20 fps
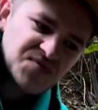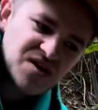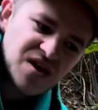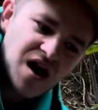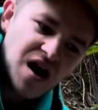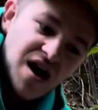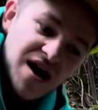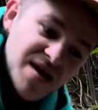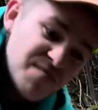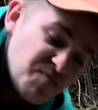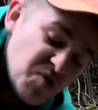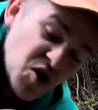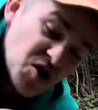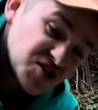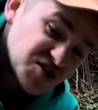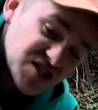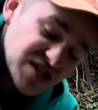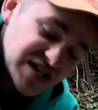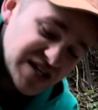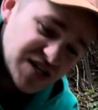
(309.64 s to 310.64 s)
I
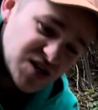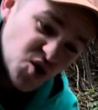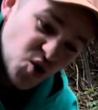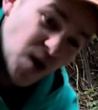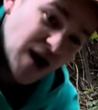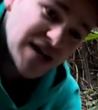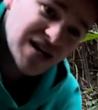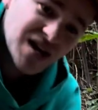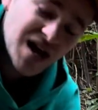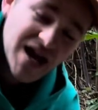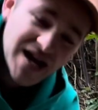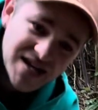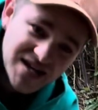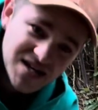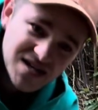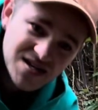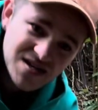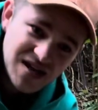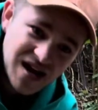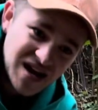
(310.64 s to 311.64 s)
personally quite
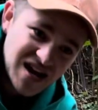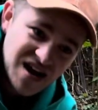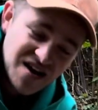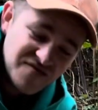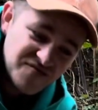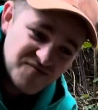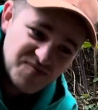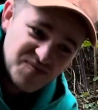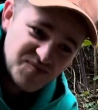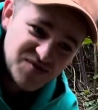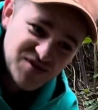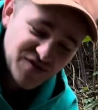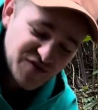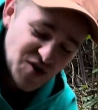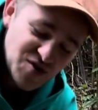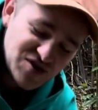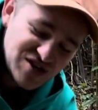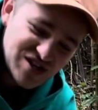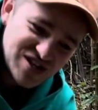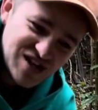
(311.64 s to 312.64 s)
like, and I've
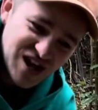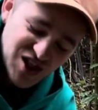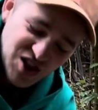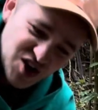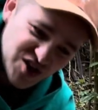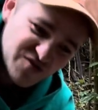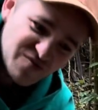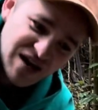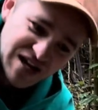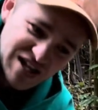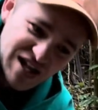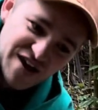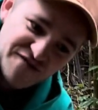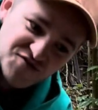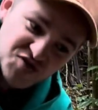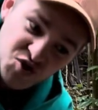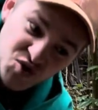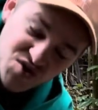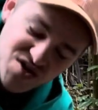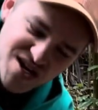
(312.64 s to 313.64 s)
devoted a lot of my life
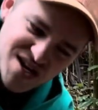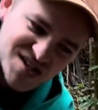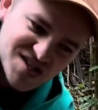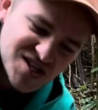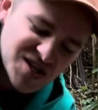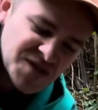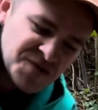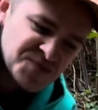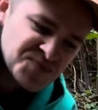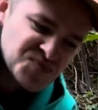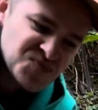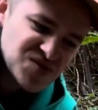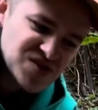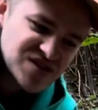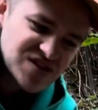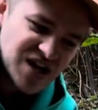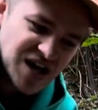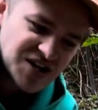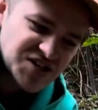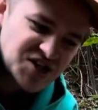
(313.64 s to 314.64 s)
to this,
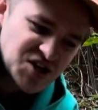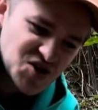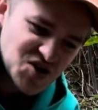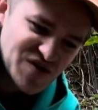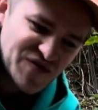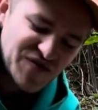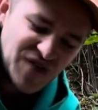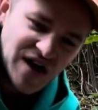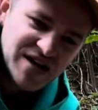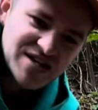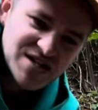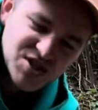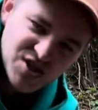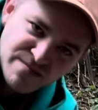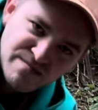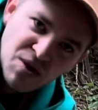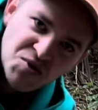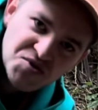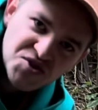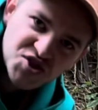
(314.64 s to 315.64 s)
the idea of finding the
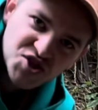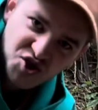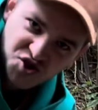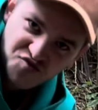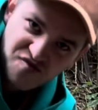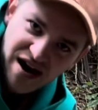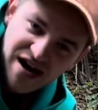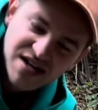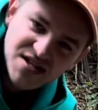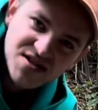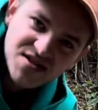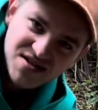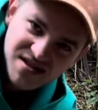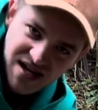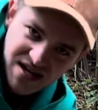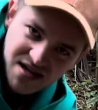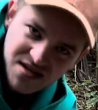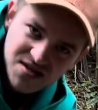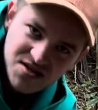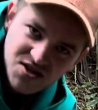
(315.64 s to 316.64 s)
most correct
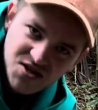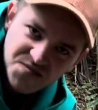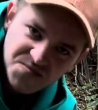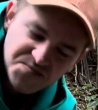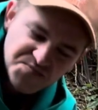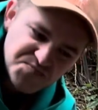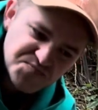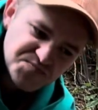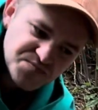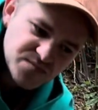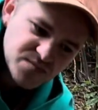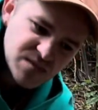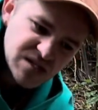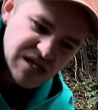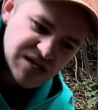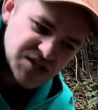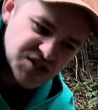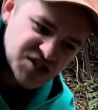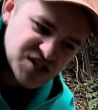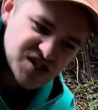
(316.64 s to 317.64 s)
things.
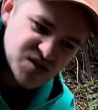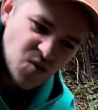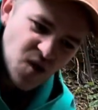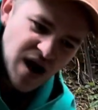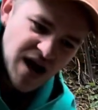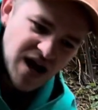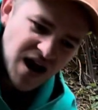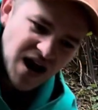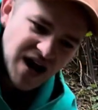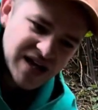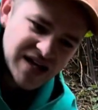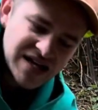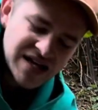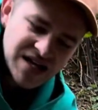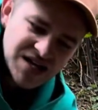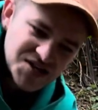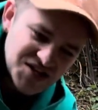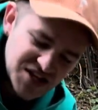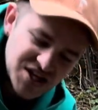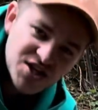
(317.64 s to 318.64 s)
This is why I
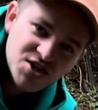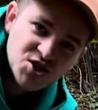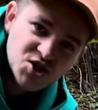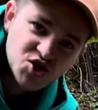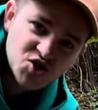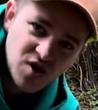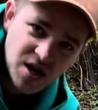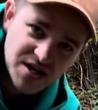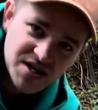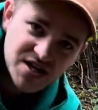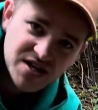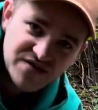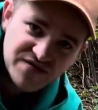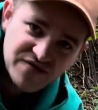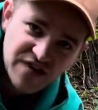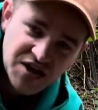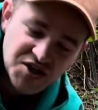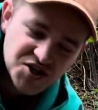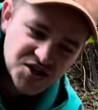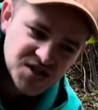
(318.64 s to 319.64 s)
deconstruct
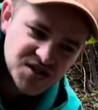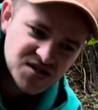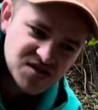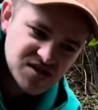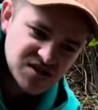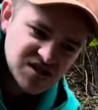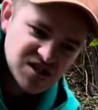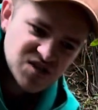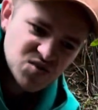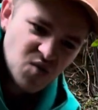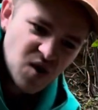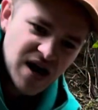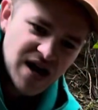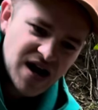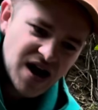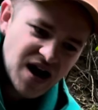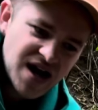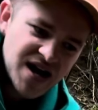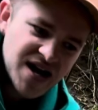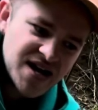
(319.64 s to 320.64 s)
conventions. This is why
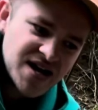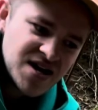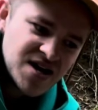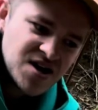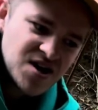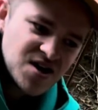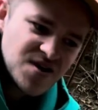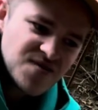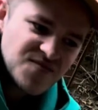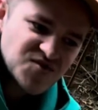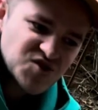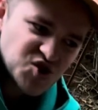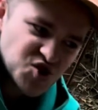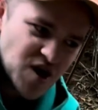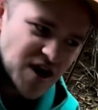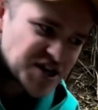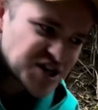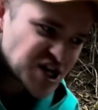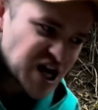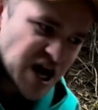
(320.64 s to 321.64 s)
I
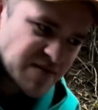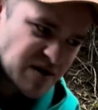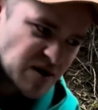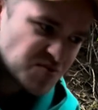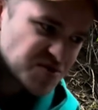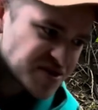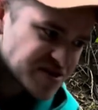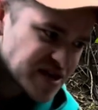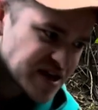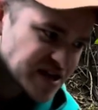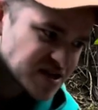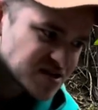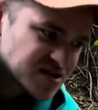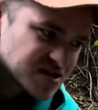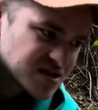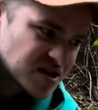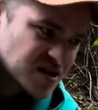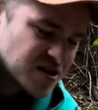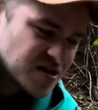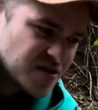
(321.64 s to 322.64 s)
try to come up with
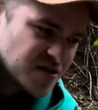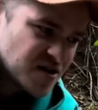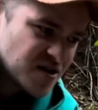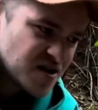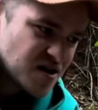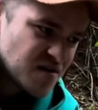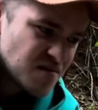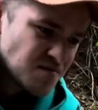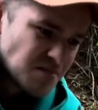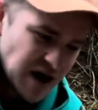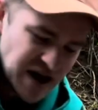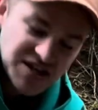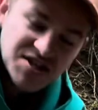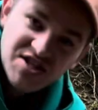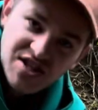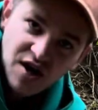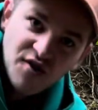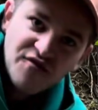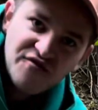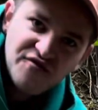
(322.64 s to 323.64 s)
things
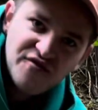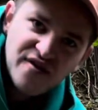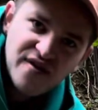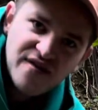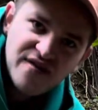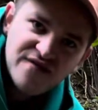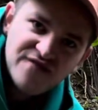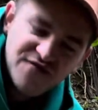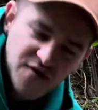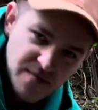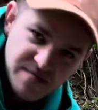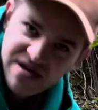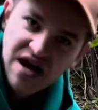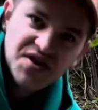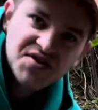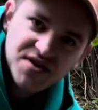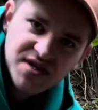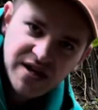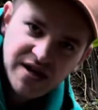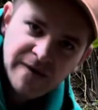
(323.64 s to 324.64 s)
myself from
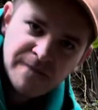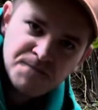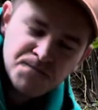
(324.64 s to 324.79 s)
nothing.